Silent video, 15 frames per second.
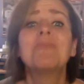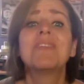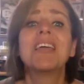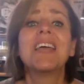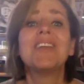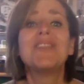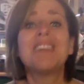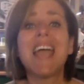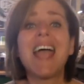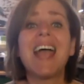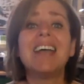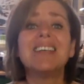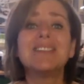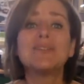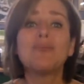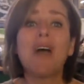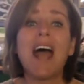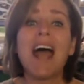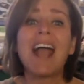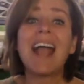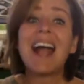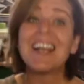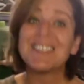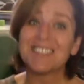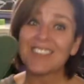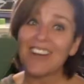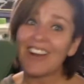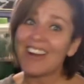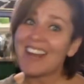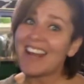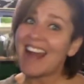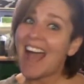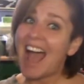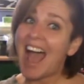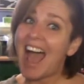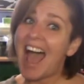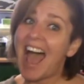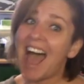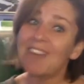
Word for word: And that is why I started High